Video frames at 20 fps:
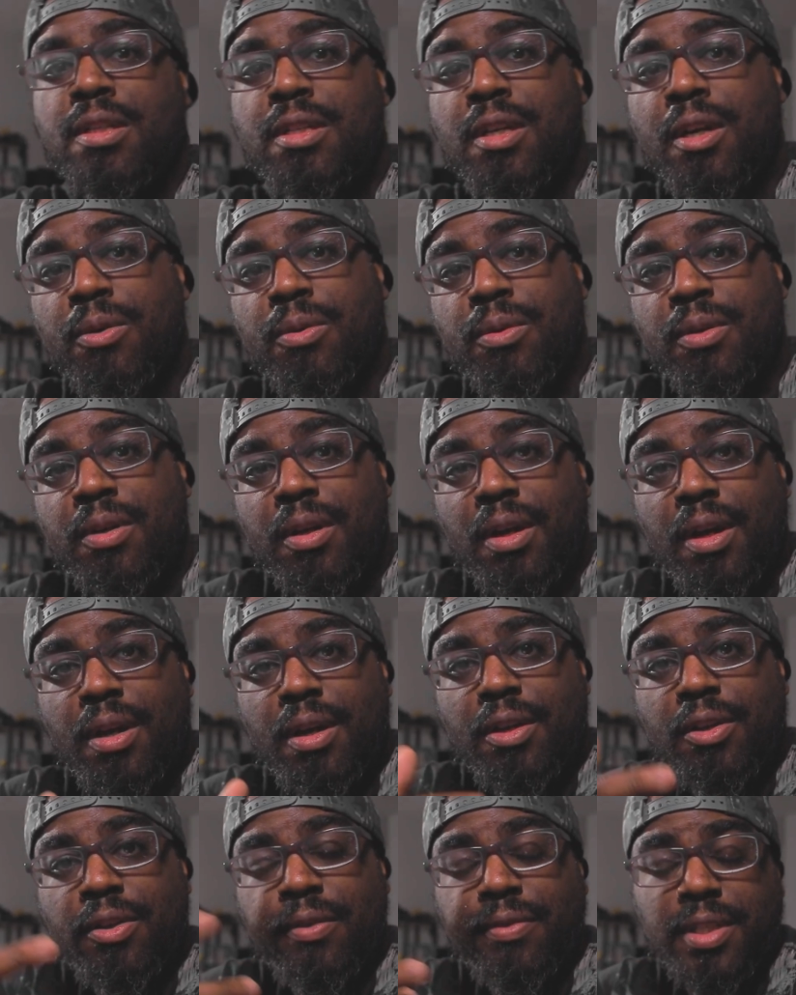So
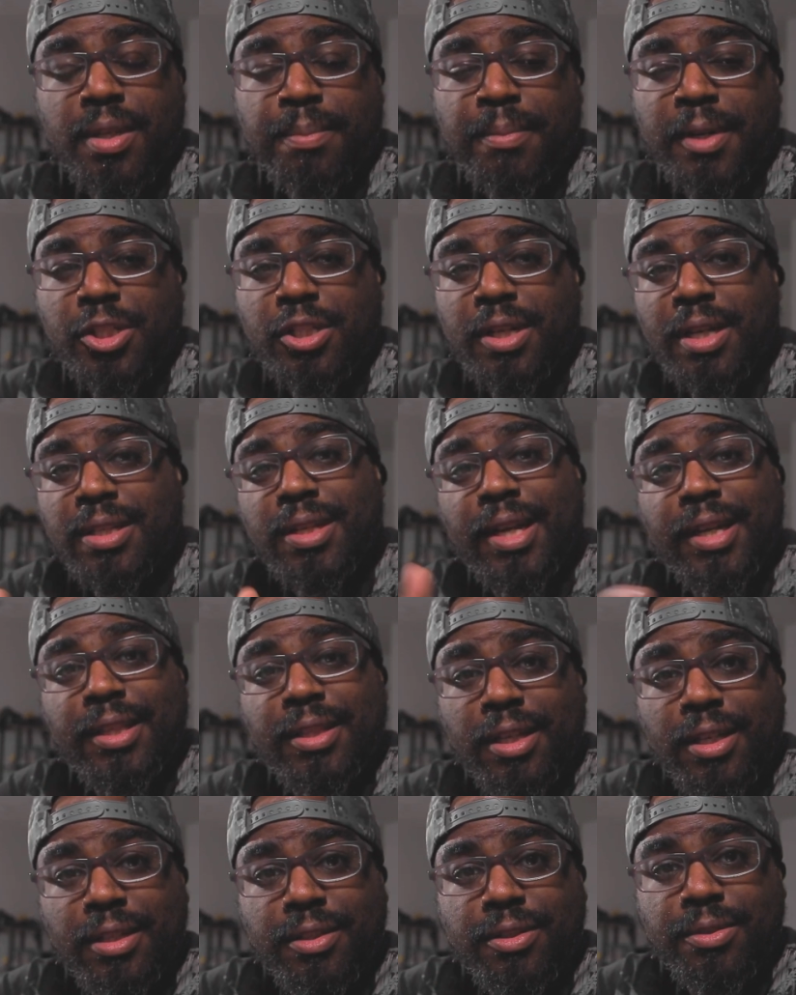you've seen my shots
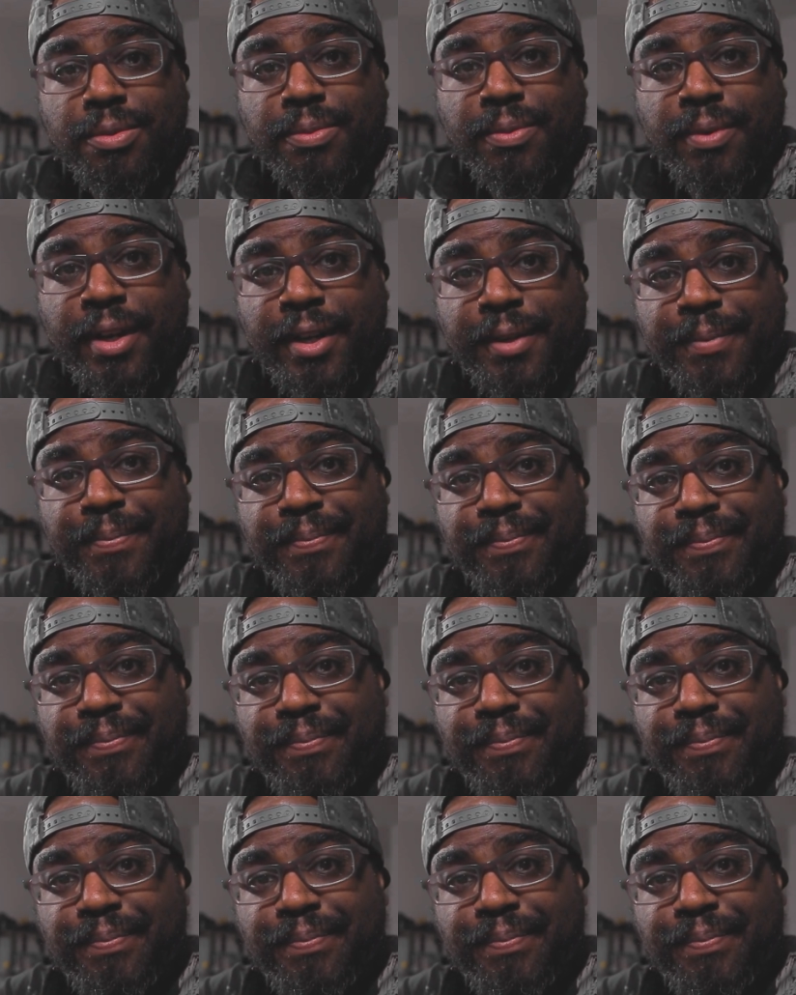like this, right?